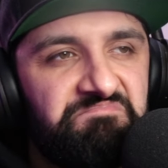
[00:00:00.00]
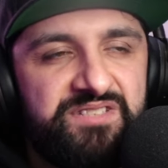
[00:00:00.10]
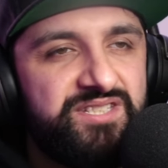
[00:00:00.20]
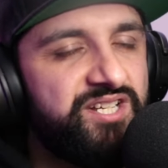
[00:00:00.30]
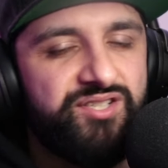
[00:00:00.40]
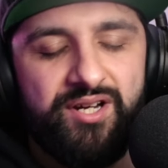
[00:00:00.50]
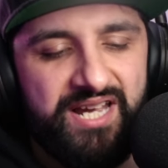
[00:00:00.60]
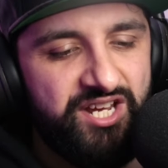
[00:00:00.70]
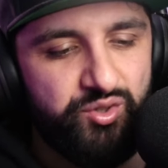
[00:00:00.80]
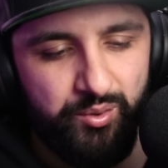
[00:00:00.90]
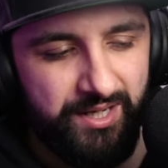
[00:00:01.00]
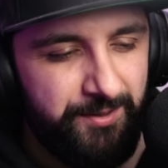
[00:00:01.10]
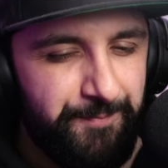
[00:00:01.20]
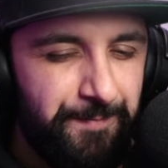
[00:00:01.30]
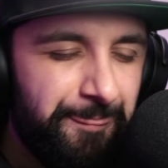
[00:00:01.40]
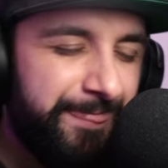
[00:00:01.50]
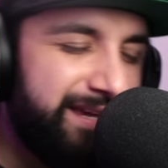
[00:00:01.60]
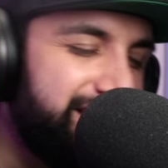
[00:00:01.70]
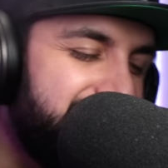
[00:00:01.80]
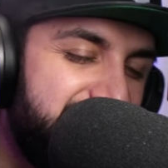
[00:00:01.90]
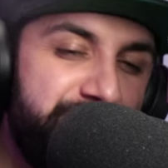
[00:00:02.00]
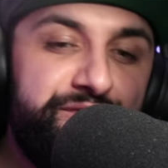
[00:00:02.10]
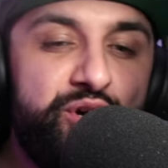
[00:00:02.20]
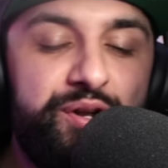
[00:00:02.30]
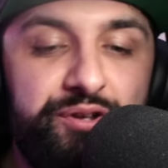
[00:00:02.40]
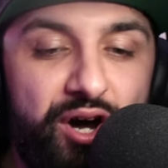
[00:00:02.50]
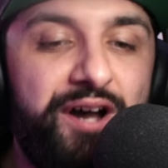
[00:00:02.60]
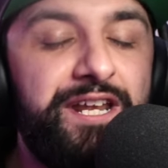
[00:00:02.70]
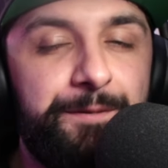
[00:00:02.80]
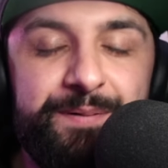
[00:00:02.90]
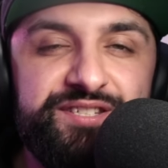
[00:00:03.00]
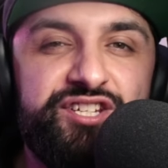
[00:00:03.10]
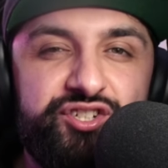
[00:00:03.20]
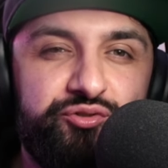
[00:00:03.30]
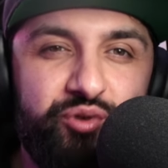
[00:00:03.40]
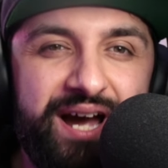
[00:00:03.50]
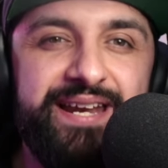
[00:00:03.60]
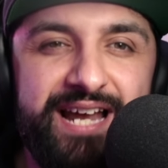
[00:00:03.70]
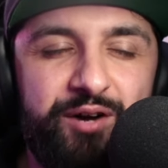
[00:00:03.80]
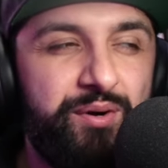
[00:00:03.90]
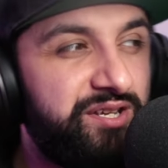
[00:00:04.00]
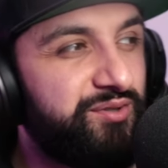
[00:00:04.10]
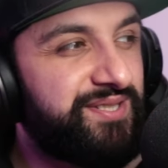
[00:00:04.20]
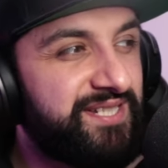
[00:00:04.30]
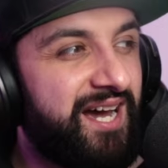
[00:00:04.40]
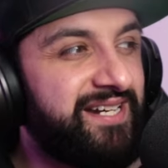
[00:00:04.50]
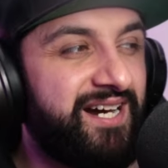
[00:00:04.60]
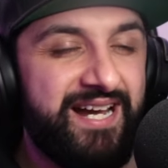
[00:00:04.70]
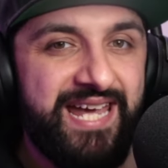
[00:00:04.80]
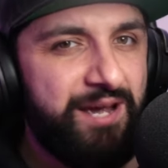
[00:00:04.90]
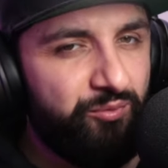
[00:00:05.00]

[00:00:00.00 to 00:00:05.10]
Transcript: does not age well. If you are not in a position right now where you side-eye